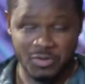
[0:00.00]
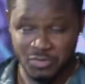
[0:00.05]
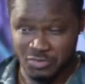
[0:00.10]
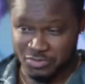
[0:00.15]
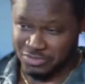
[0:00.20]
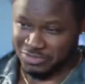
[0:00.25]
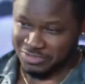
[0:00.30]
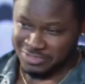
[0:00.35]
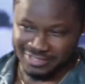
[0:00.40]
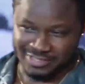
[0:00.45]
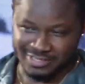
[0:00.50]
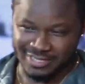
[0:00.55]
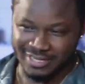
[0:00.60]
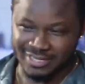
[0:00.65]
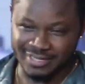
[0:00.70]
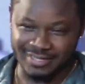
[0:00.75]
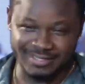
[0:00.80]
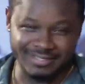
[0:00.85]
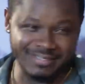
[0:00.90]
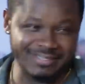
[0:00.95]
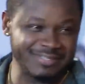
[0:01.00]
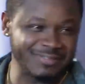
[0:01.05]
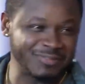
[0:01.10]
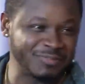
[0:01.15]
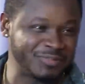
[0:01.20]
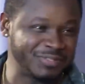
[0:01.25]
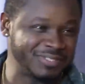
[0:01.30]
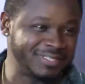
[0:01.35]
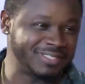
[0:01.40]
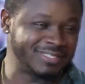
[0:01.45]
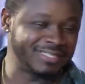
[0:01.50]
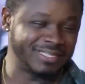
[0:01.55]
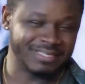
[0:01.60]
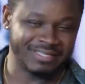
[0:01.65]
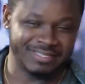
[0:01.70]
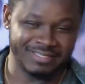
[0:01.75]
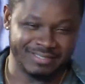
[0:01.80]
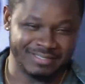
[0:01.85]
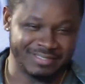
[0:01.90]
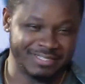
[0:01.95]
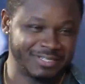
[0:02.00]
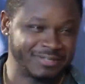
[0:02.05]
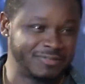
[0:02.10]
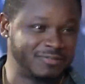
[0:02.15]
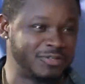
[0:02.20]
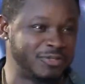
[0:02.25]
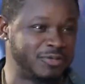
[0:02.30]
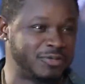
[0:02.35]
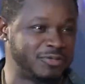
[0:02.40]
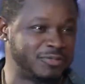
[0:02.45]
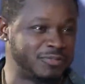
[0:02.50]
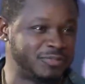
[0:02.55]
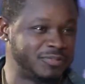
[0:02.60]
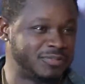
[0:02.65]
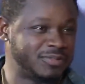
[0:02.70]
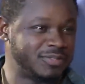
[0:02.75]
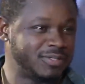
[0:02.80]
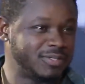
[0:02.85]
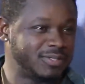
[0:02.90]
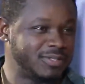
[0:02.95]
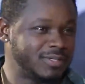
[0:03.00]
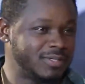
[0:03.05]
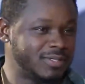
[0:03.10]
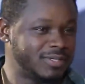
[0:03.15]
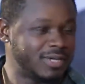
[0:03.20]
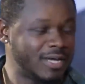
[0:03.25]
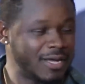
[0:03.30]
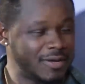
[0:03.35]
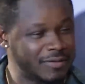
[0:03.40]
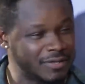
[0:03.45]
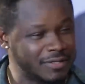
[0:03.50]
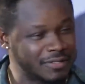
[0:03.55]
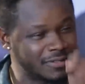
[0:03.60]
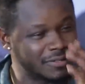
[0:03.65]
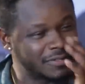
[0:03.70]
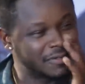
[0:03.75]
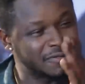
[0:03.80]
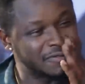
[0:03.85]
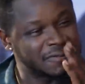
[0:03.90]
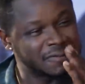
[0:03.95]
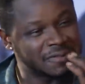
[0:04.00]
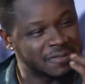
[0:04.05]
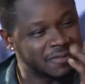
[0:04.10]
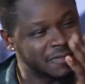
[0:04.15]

I was just sleeping in the living room. How are you?